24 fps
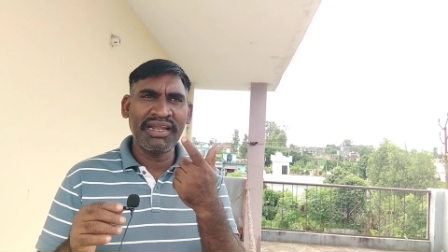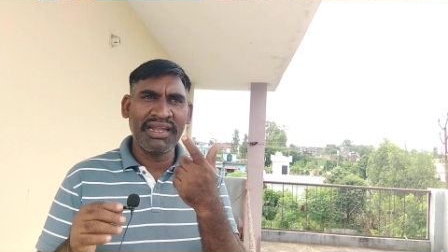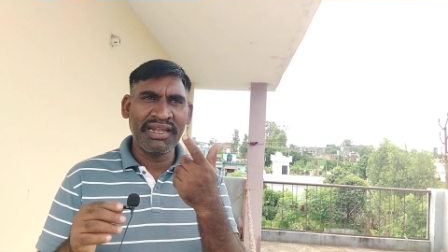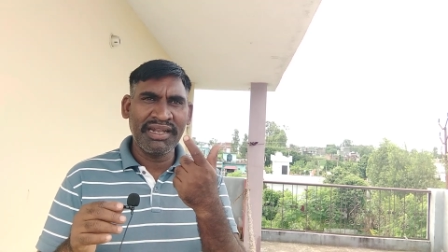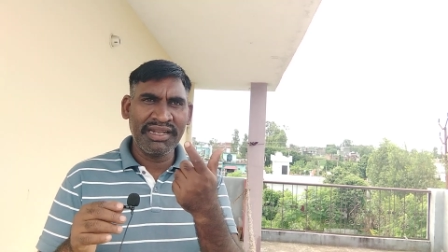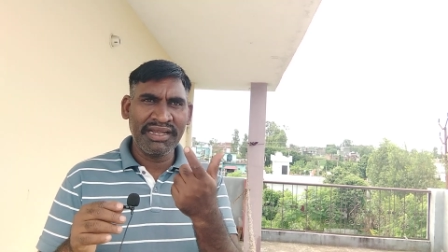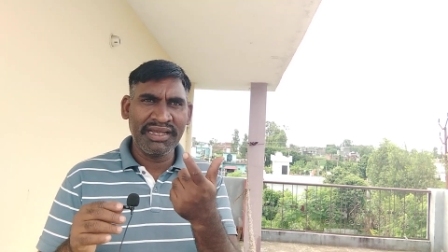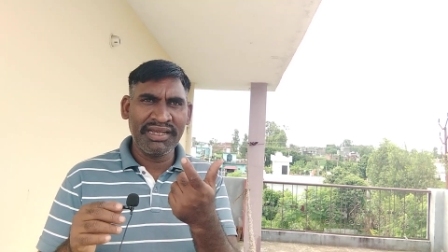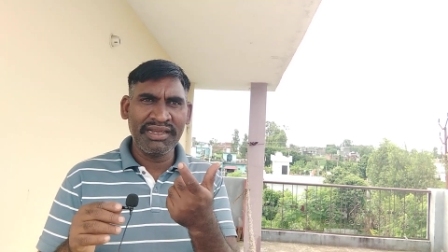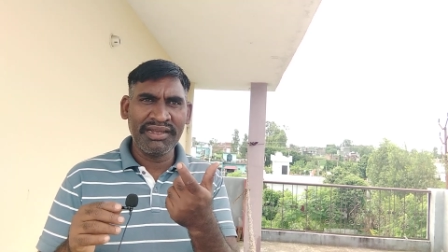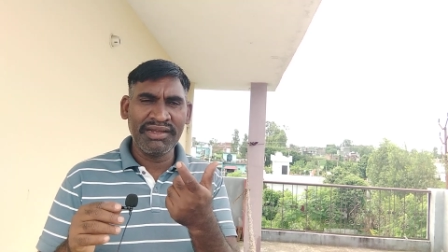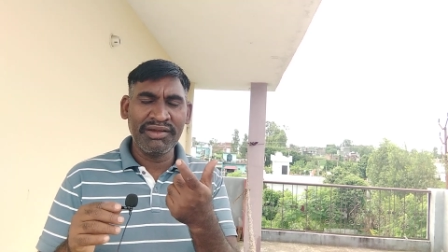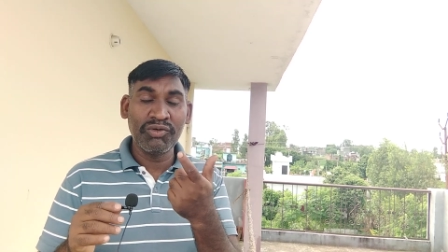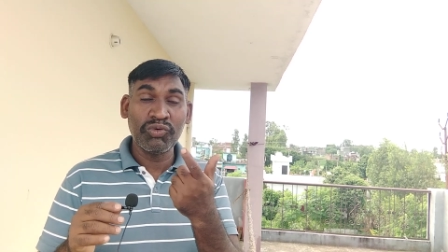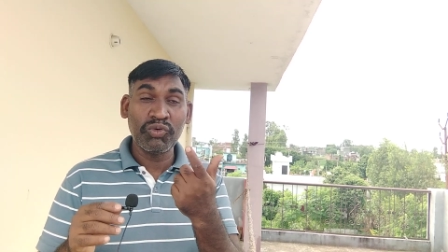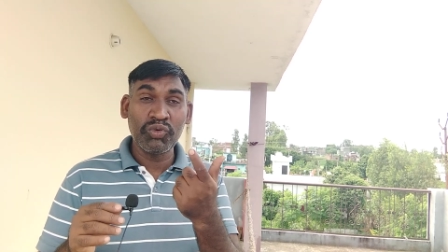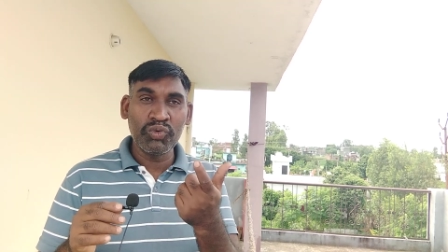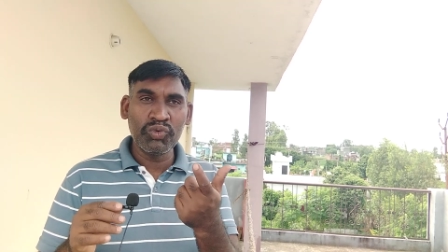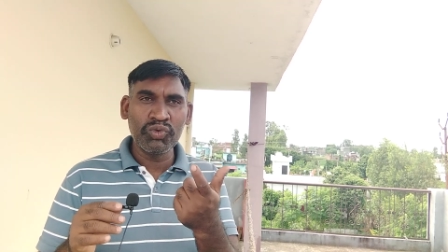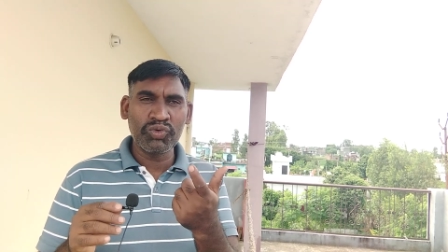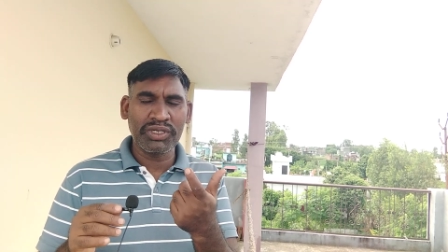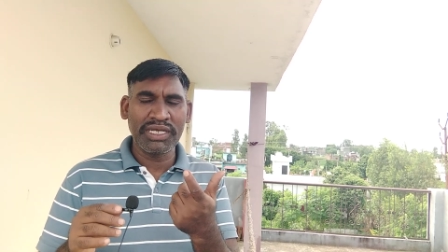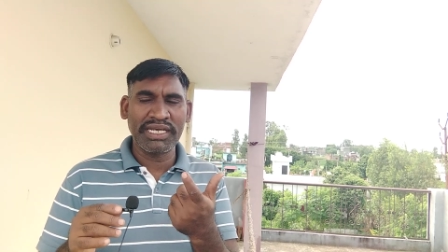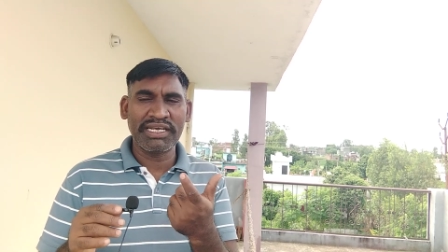and uh,
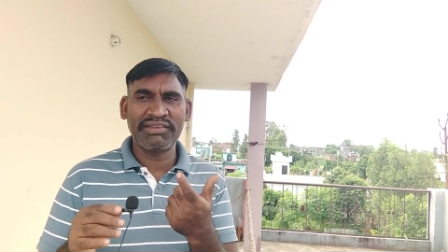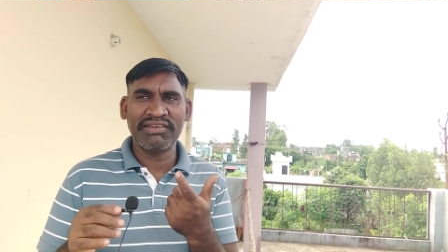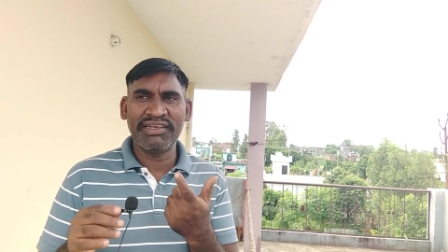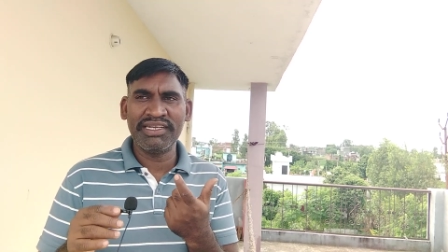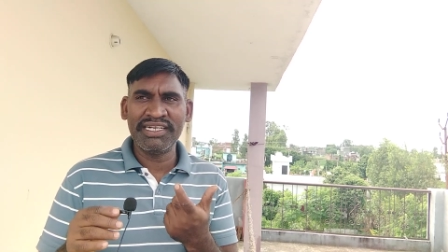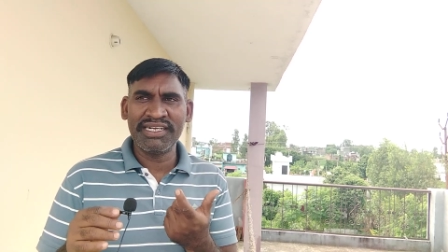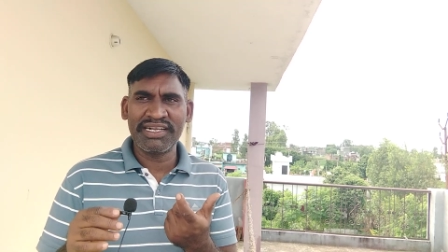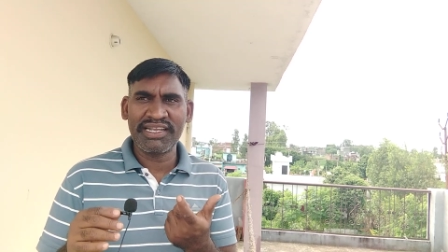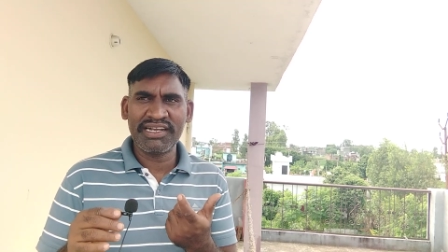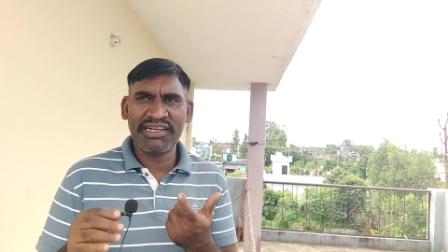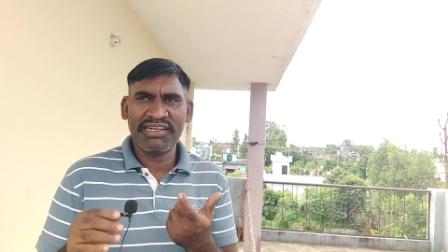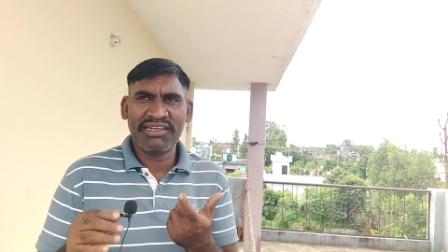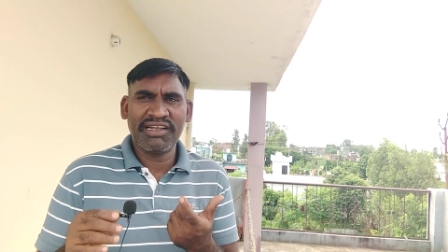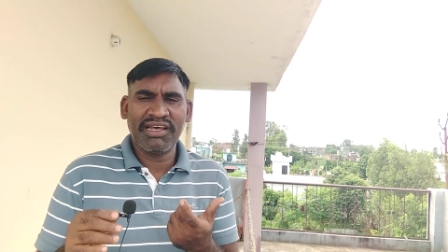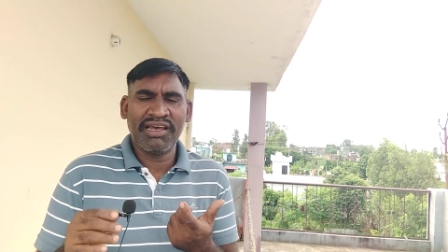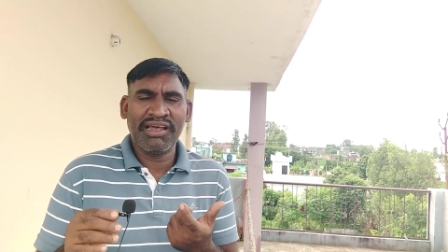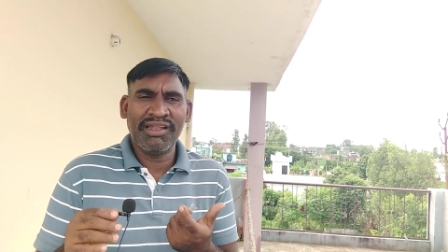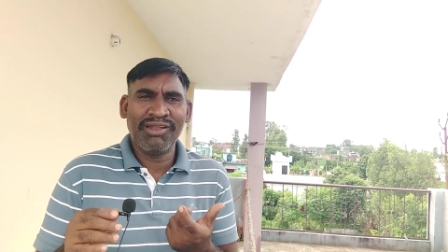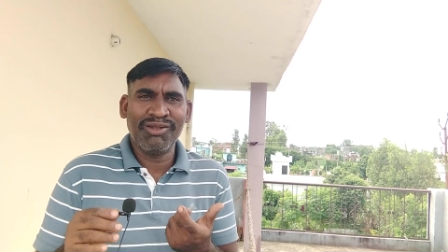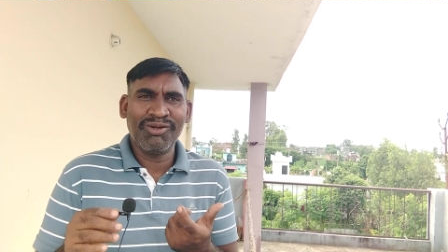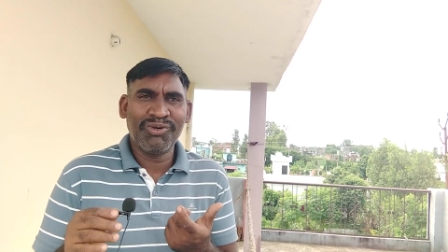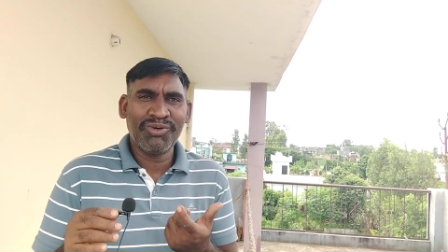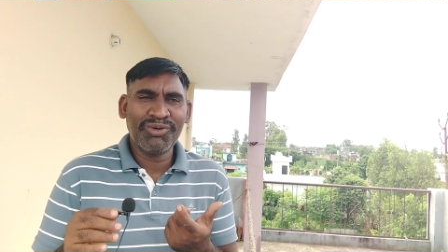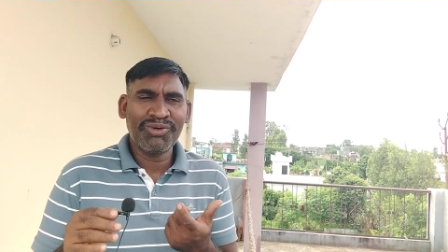who takes interest
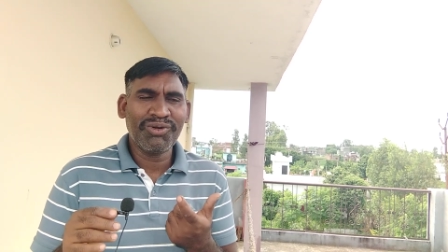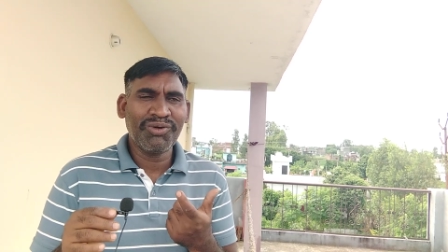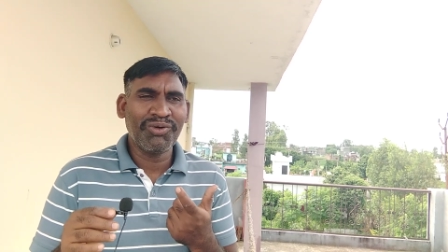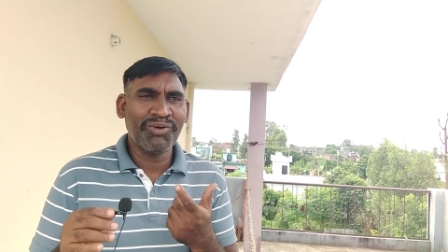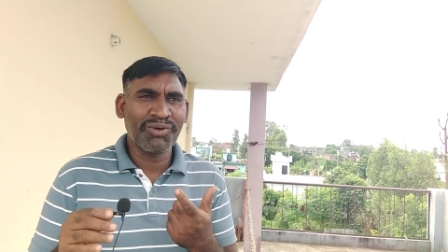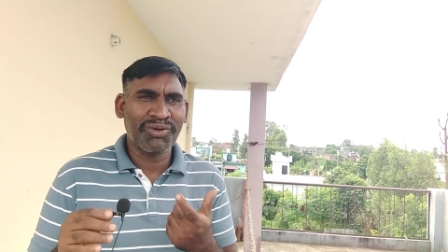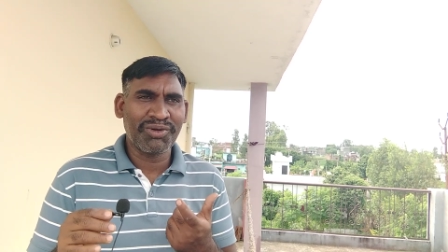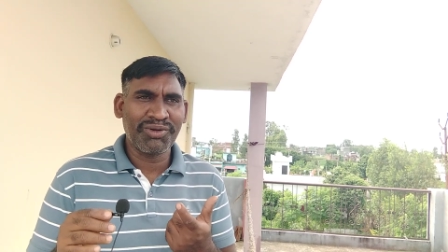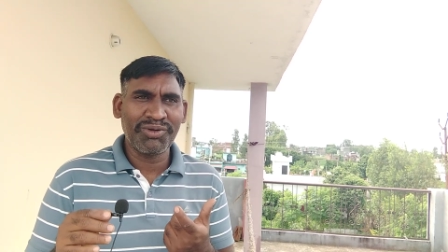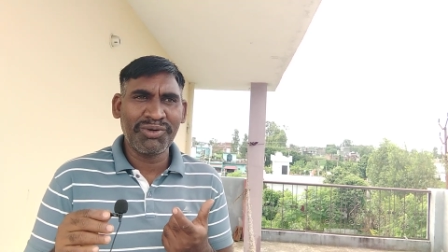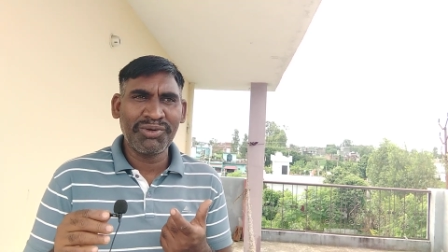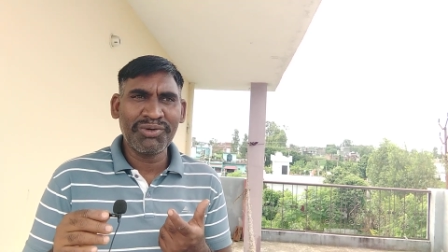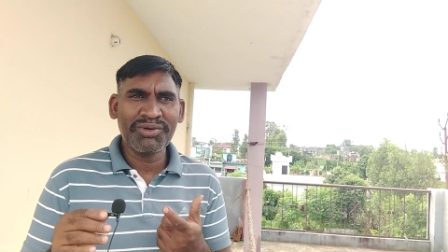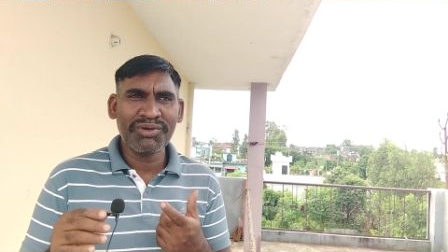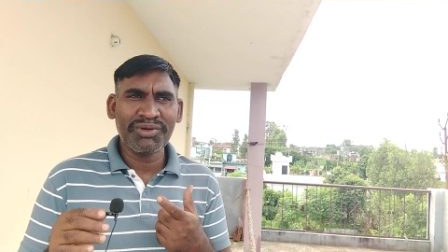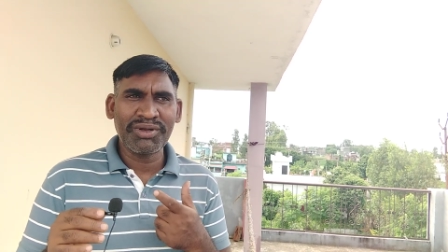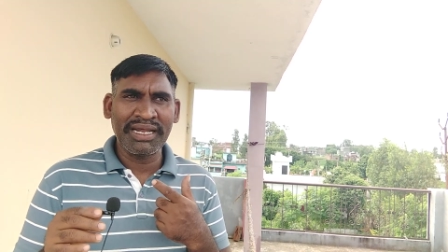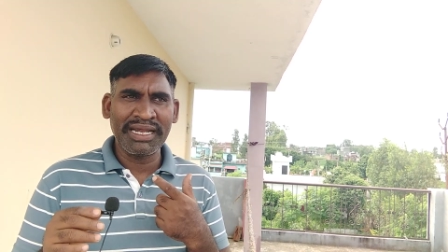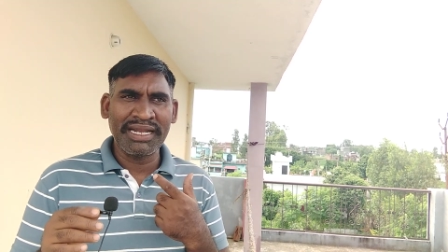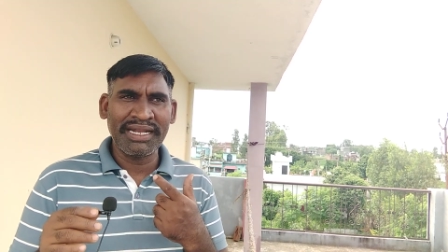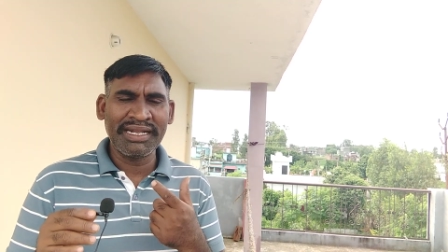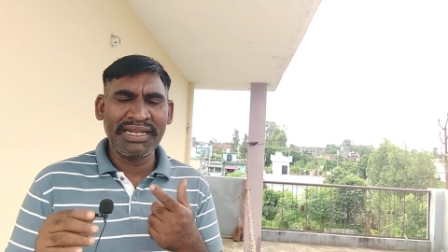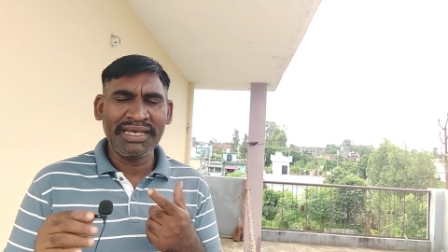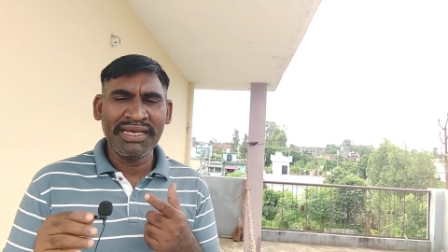a lot or not,
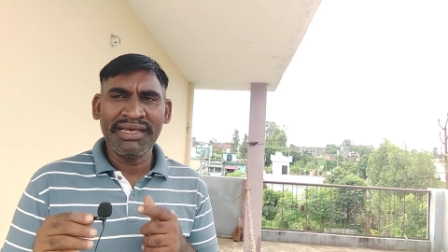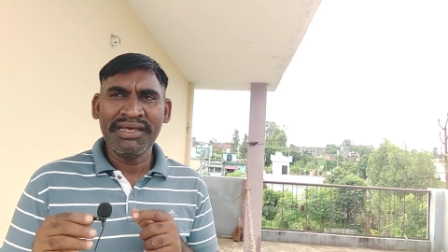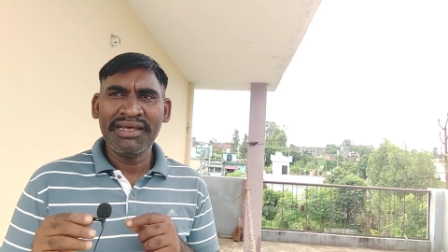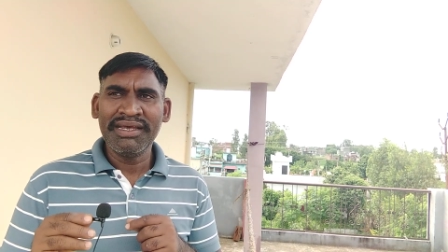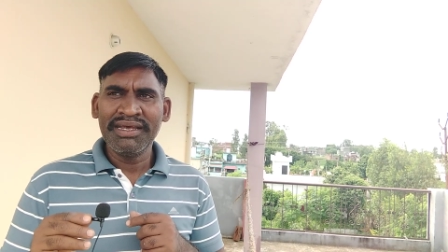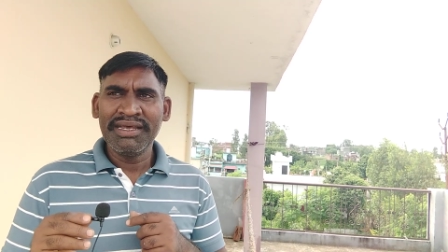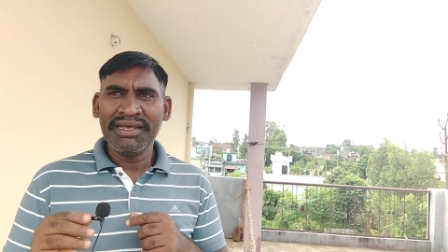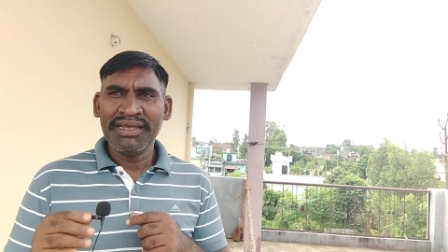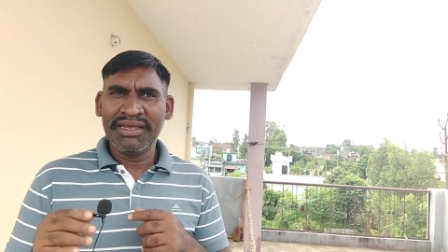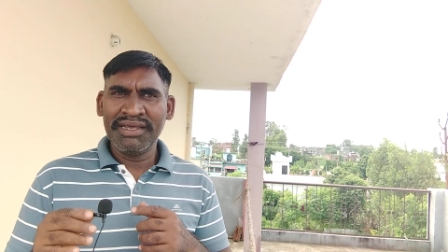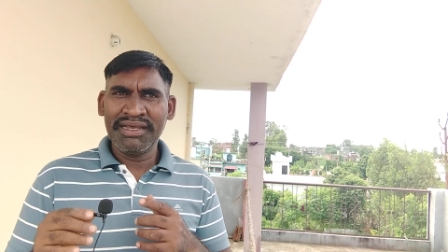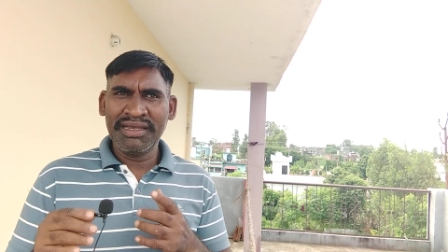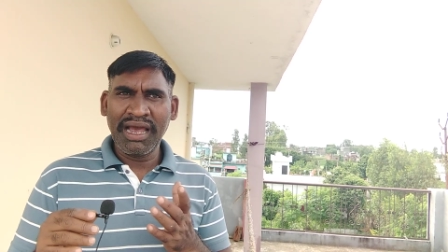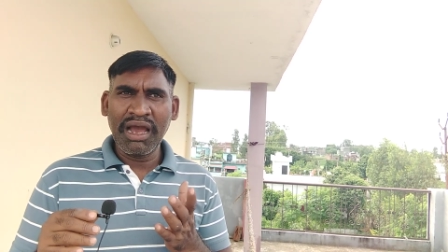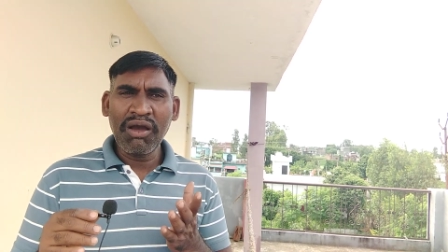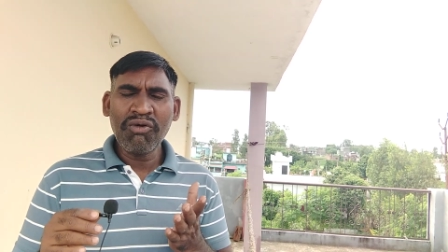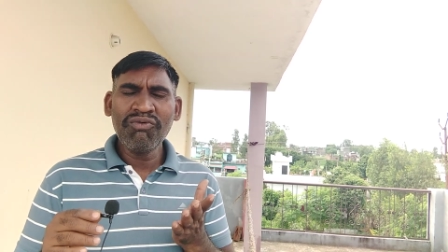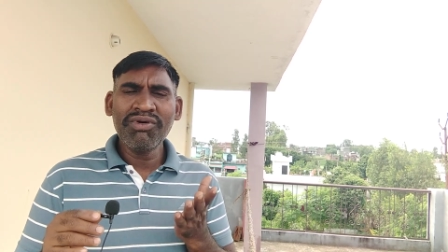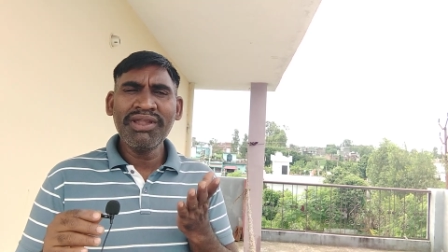and uh, how